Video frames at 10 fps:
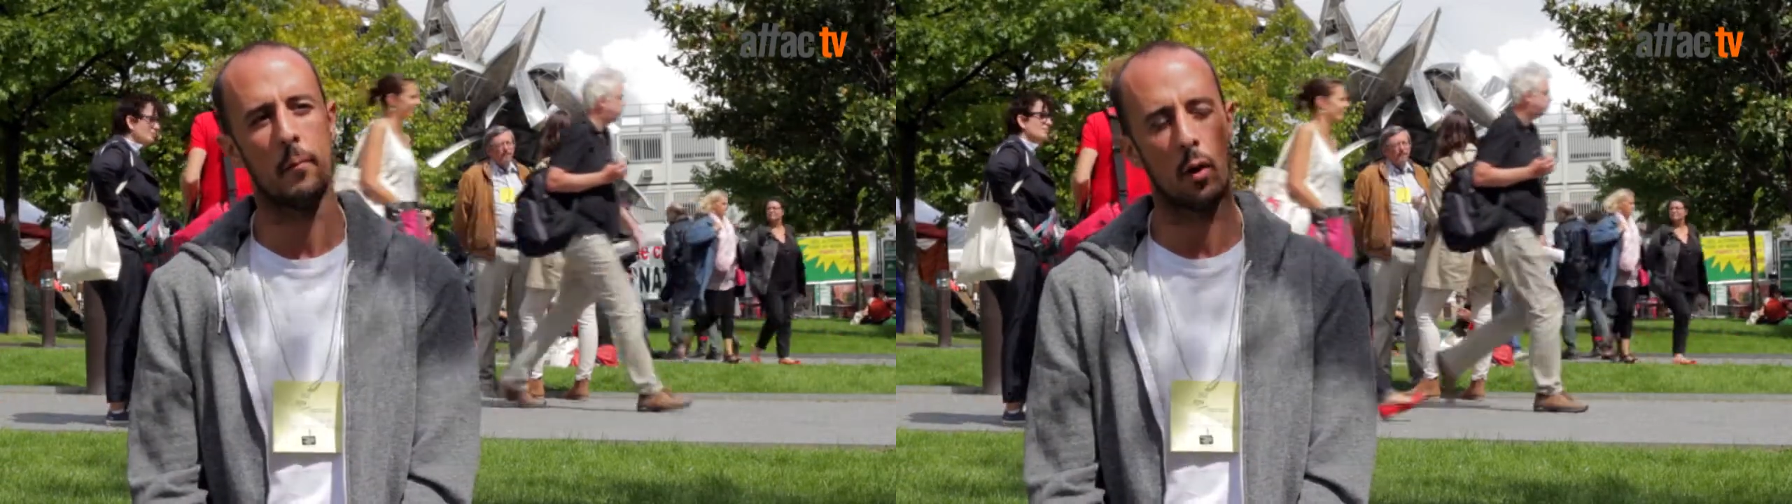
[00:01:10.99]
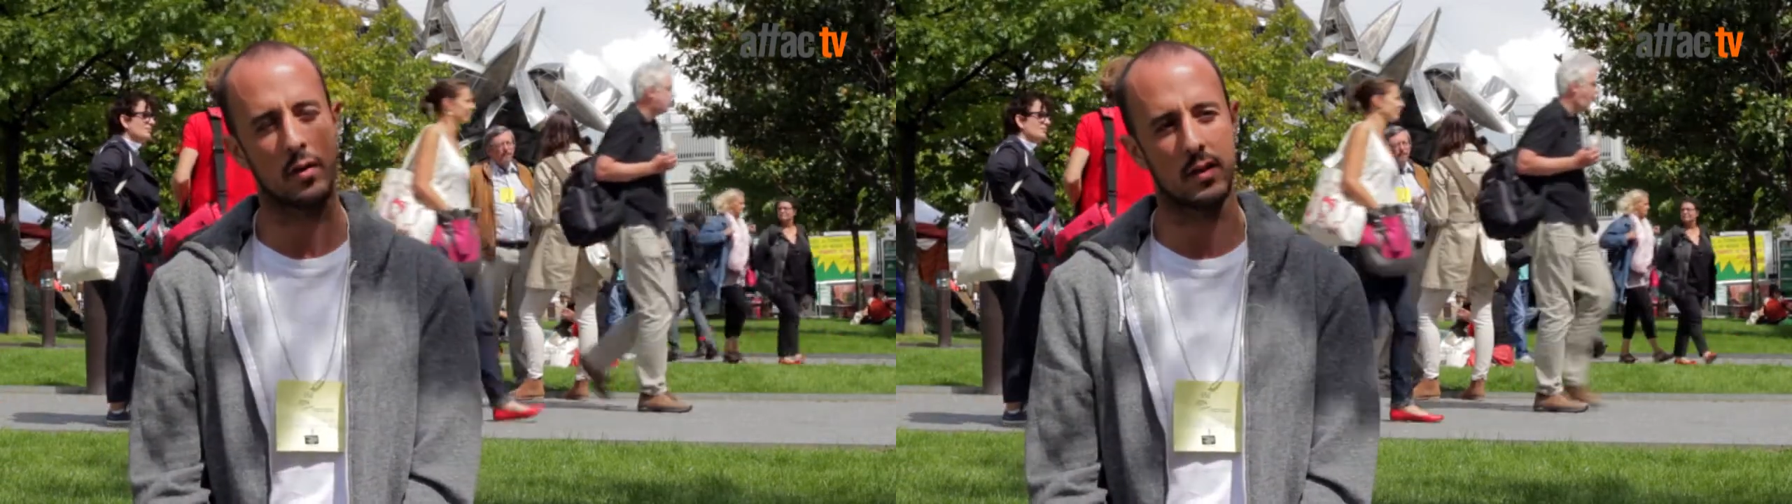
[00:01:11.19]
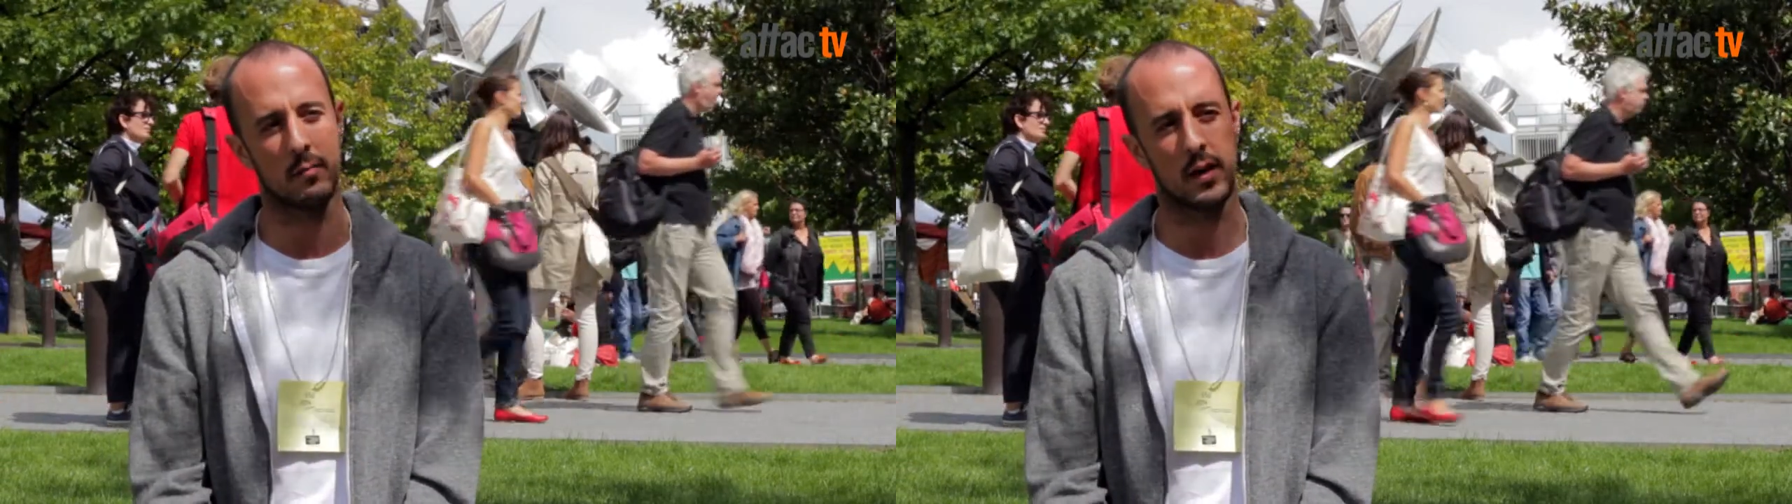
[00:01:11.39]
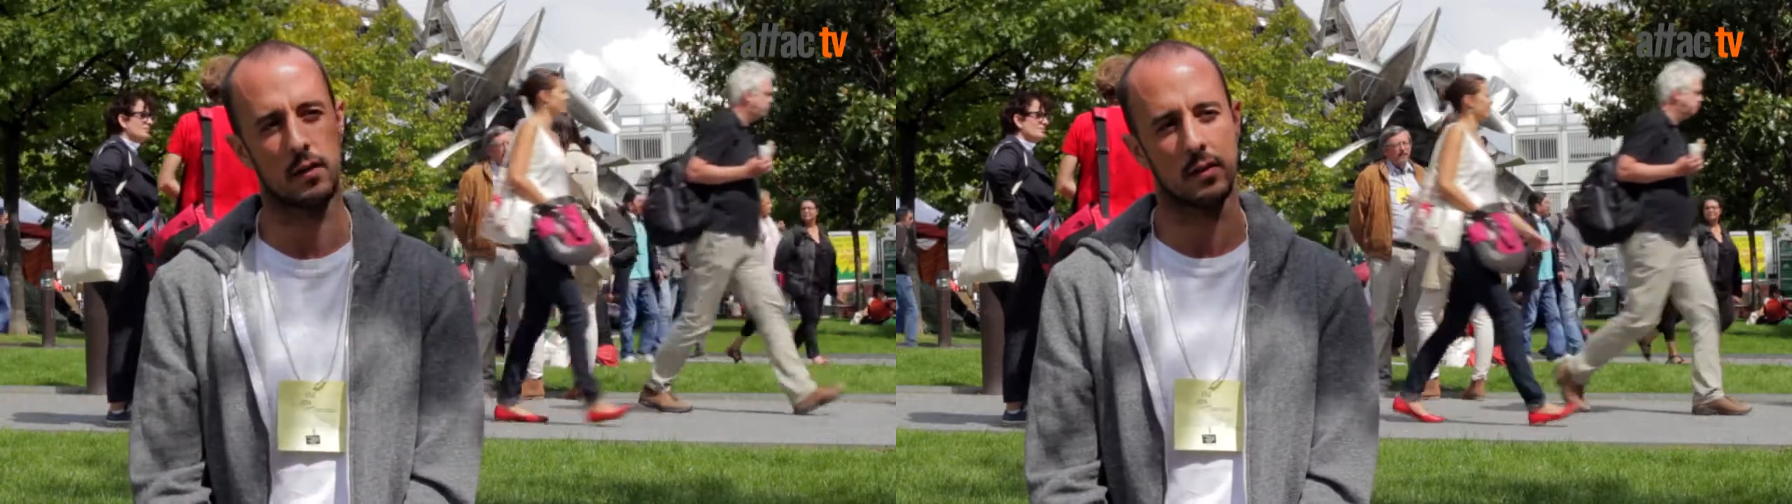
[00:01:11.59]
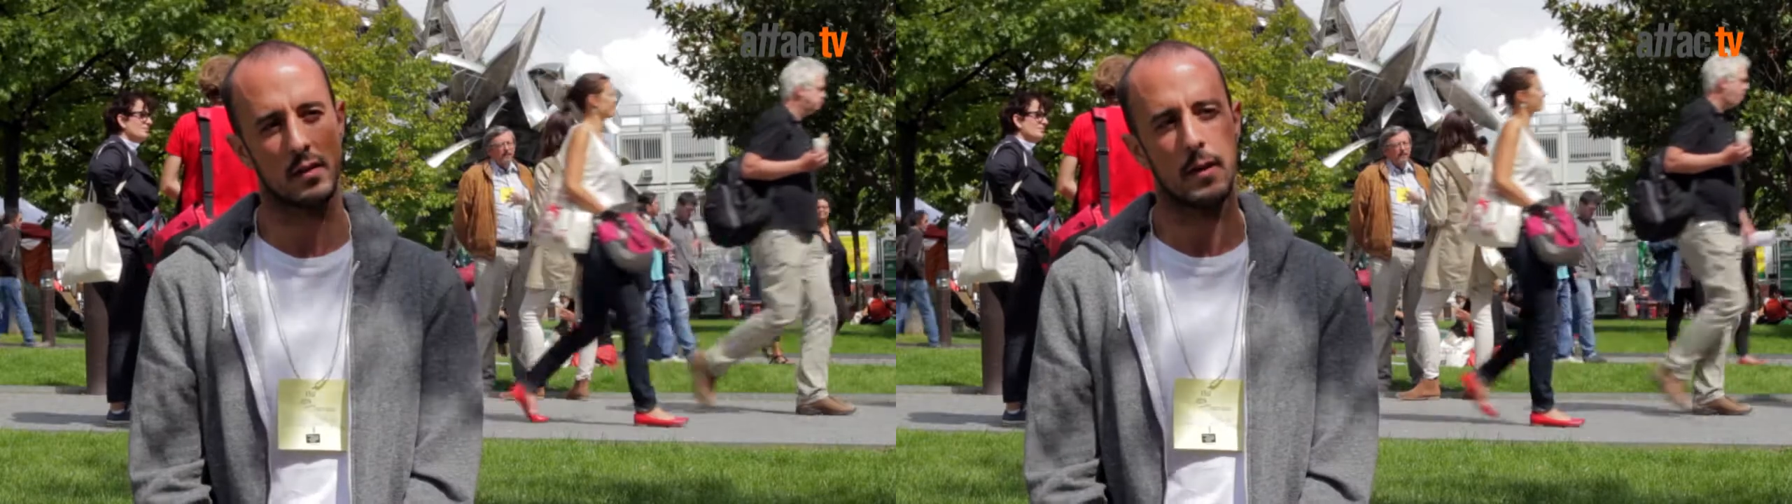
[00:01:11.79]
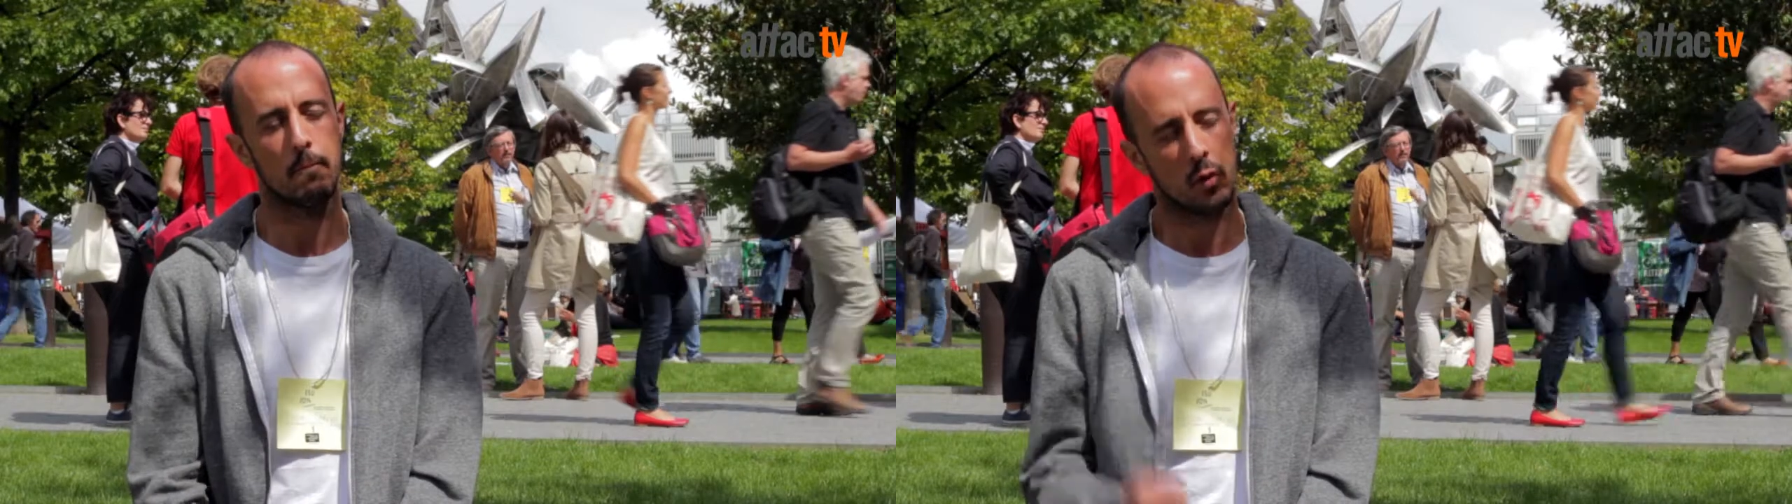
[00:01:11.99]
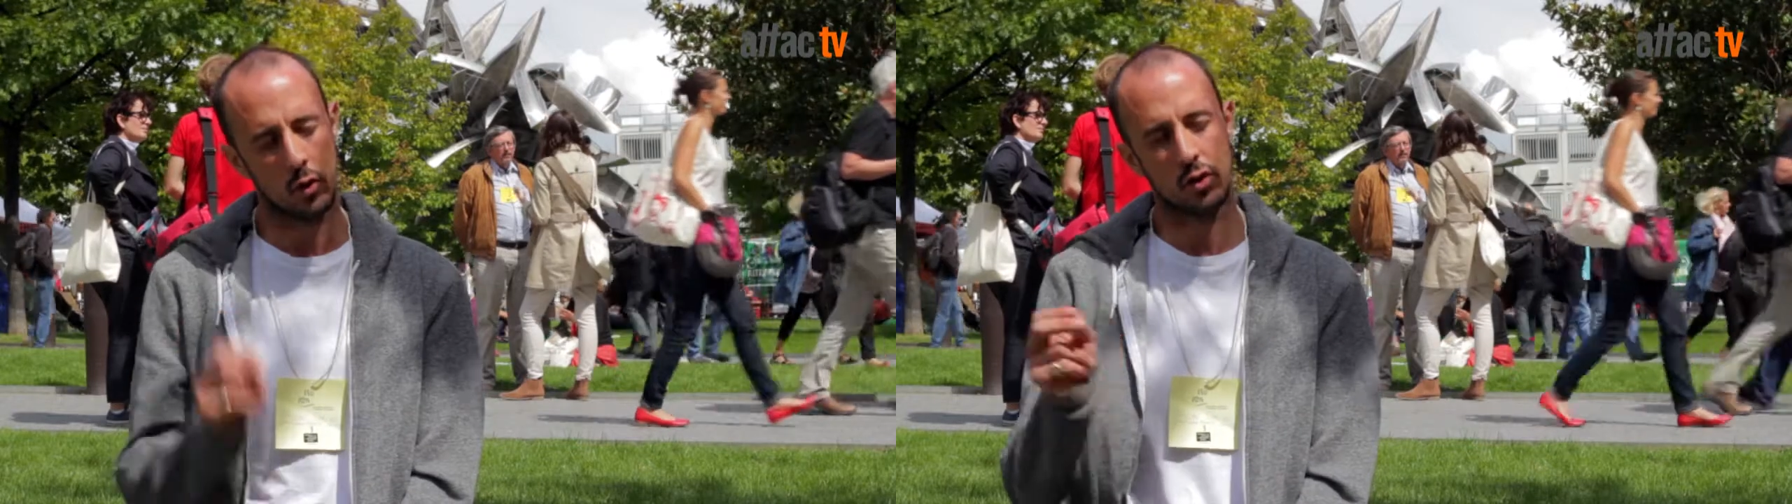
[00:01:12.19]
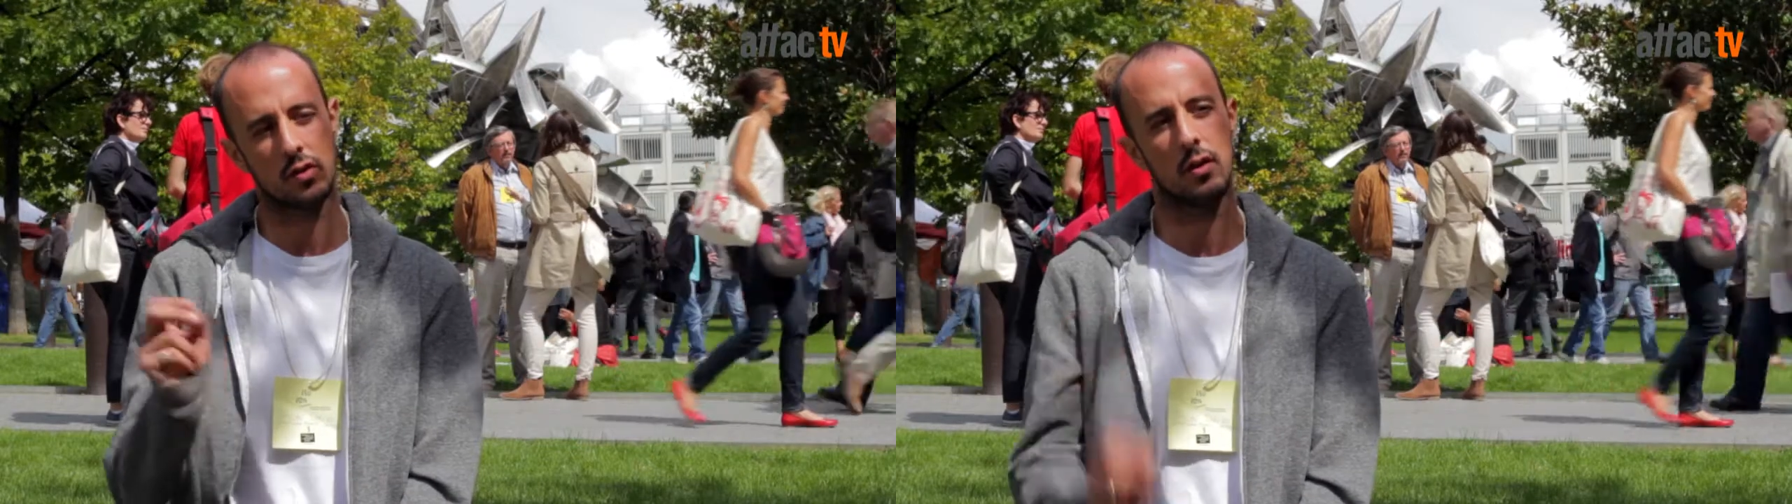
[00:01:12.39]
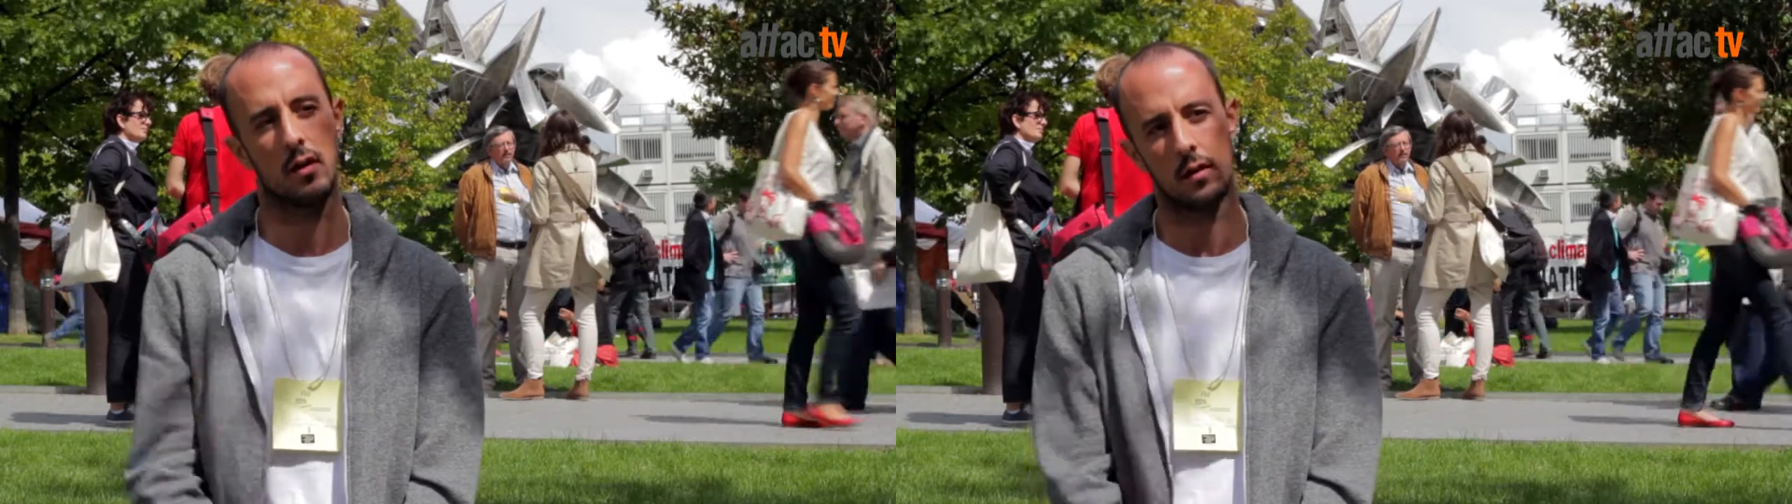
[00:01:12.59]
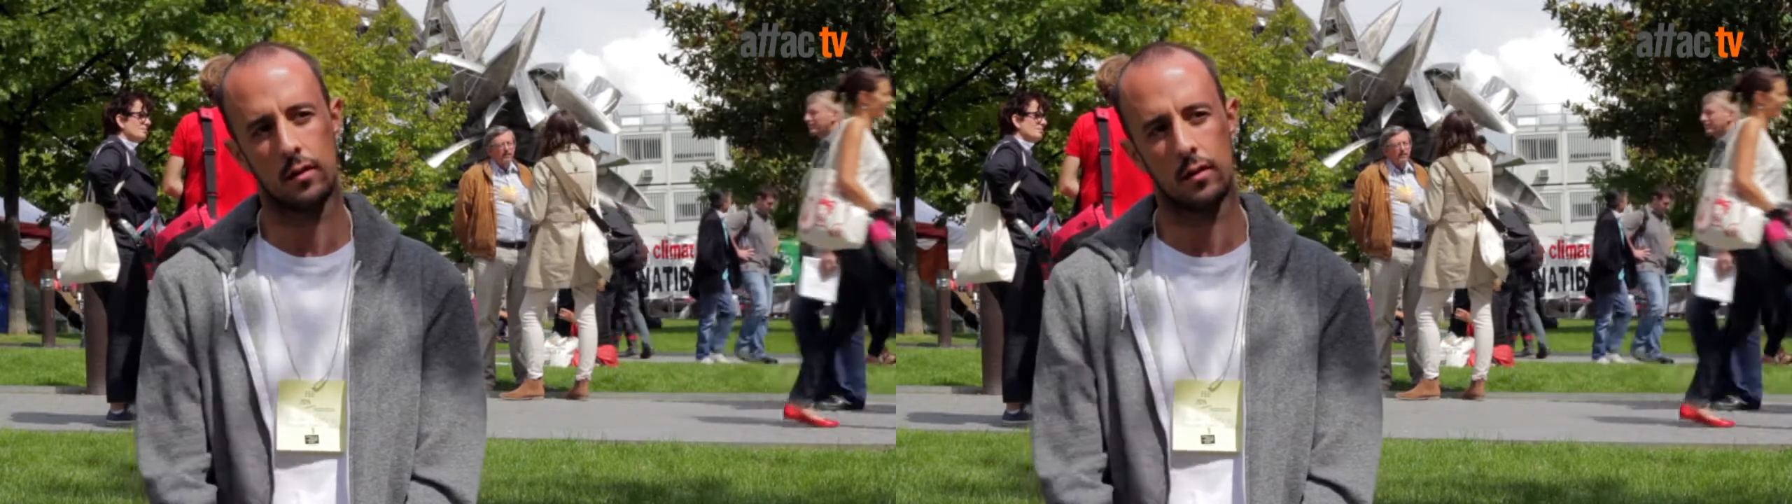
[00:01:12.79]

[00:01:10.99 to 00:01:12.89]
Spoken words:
policymakers, not just at